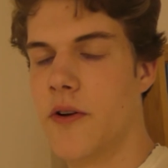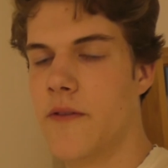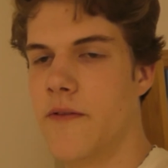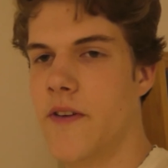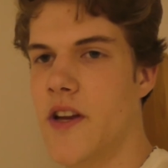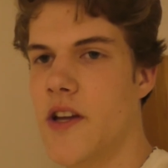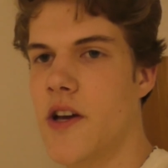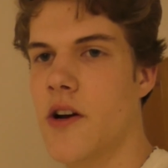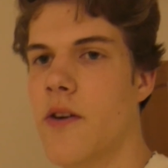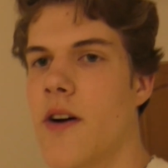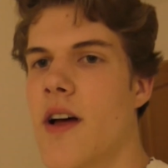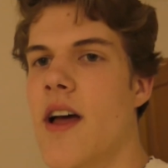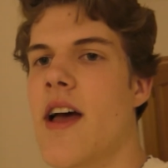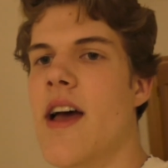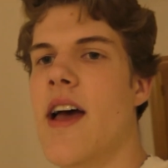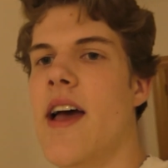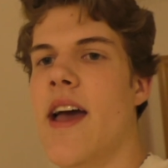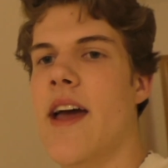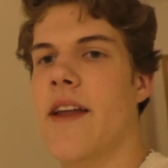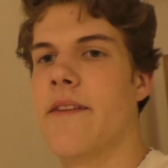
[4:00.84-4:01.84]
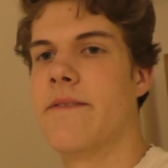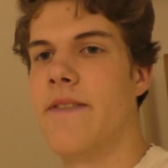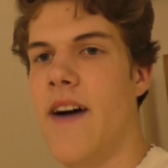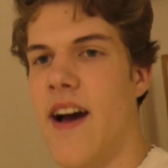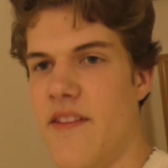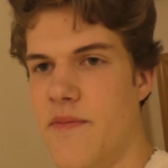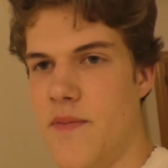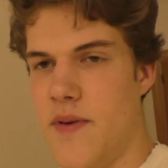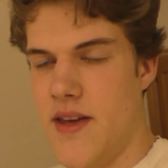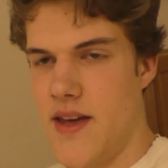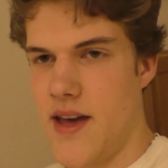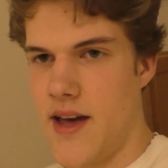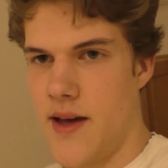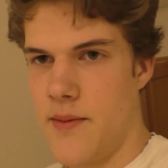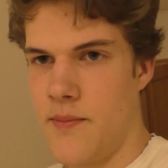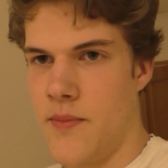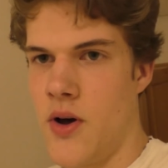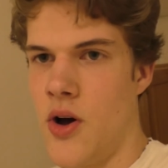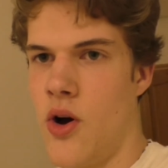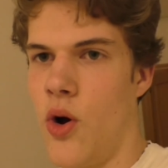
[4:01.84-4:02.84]
a video at 5
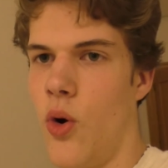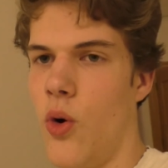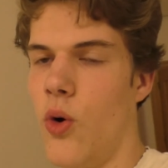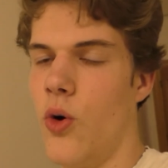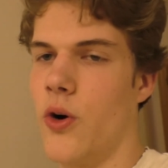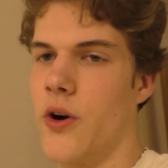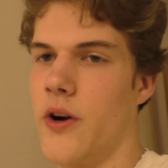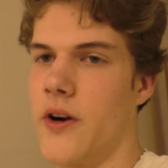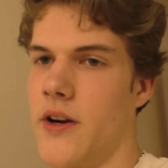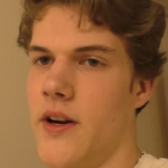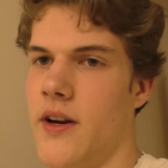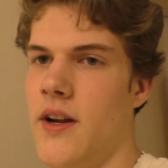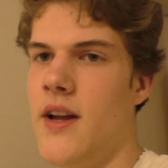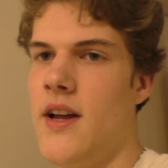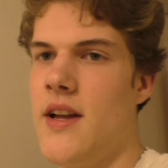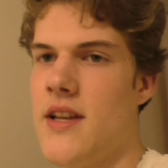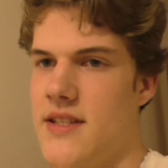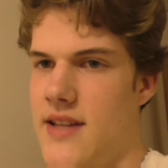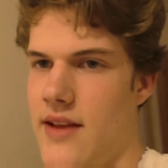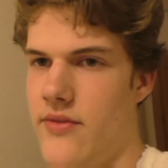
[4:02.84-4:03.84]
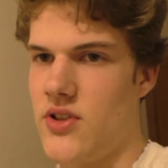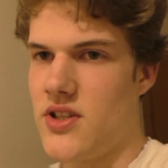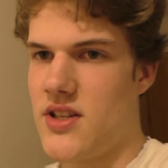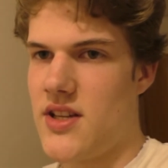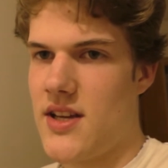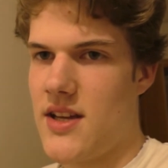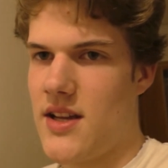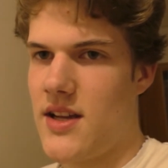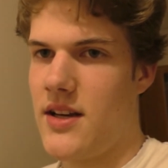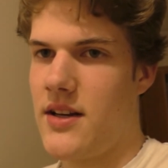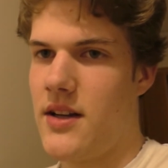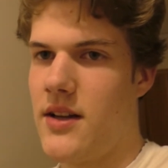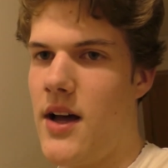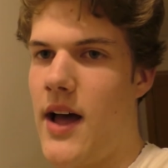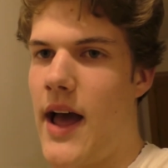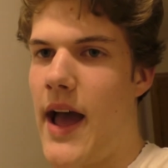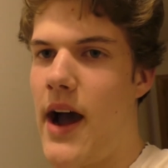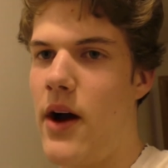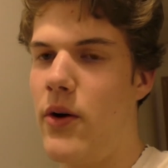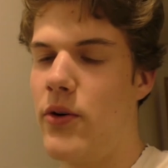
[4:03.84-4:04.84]
p.m. or 17
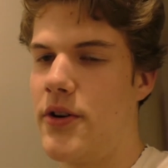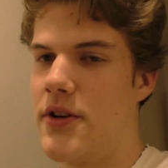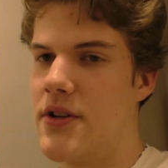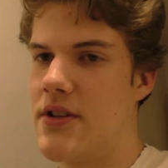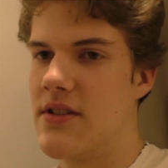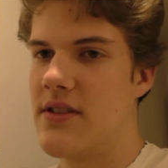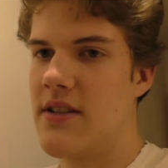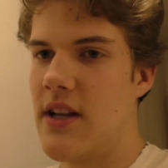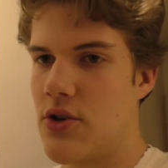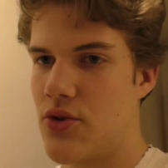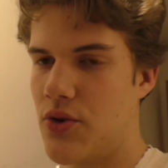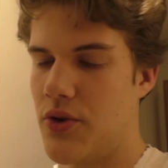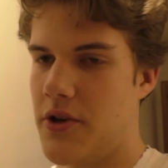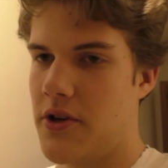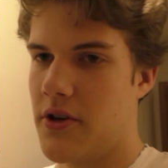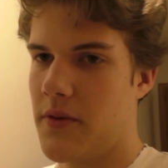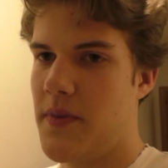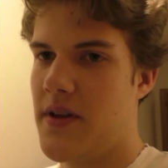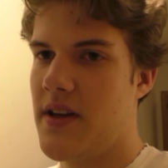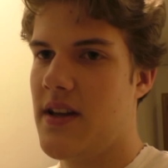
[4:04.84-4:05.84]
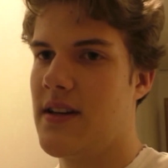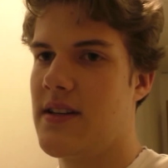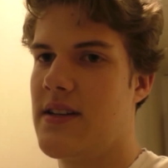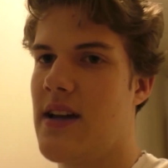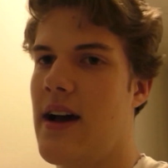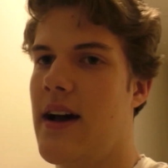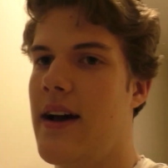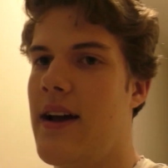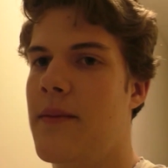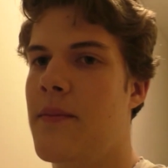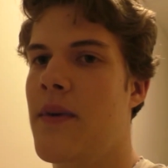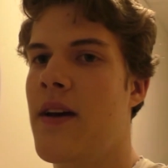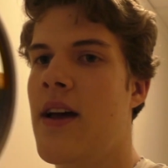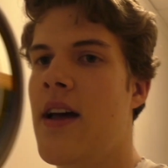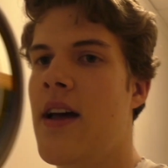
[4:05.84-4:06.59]
hours Central European time.